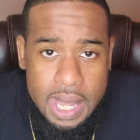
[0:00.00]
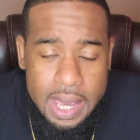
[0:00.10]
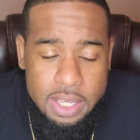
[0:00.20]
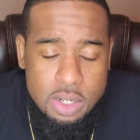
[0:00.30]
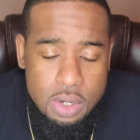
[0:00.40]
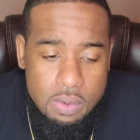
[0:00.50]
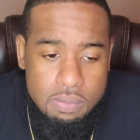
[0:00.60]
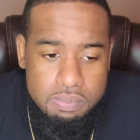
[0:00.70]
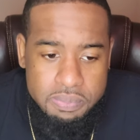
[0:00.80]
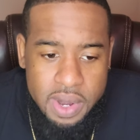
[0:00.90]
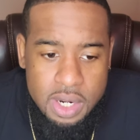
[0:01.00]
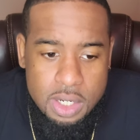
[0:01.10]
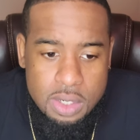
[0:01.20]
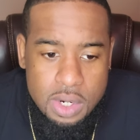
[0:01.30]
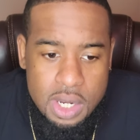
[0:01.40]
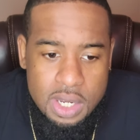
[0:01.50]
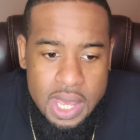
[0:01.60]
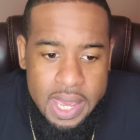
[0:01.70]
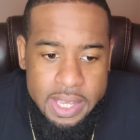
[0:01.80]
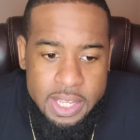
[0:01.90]
like, you know, Fight Underground,
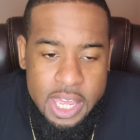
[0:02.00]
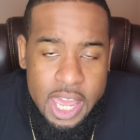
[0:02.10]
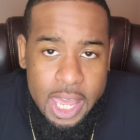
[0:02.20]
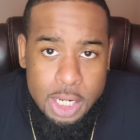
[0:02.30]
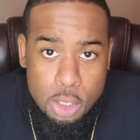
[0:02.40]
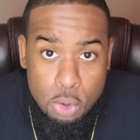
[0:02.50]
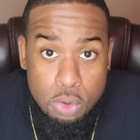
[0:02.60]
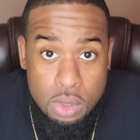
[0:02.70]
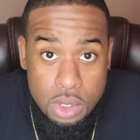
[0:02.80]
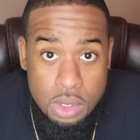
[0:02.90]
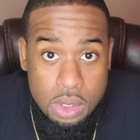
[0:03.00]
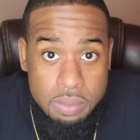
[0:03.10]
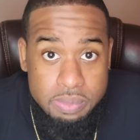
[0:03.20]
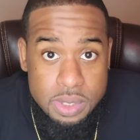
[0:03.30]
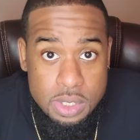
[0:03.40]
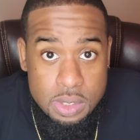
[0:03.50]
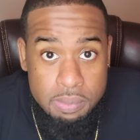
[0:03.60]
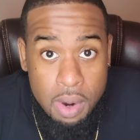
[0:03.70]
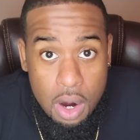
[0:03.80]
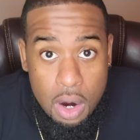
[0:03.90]
like at local clubs,
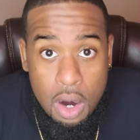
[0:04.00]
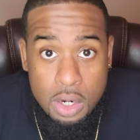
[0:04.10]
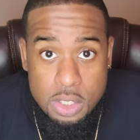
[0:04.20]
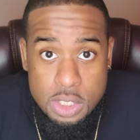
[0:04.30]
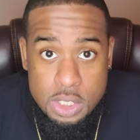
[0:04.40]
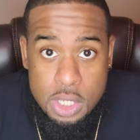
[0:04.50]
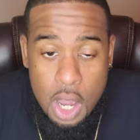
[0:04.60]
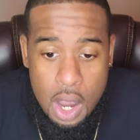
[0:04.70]
bars.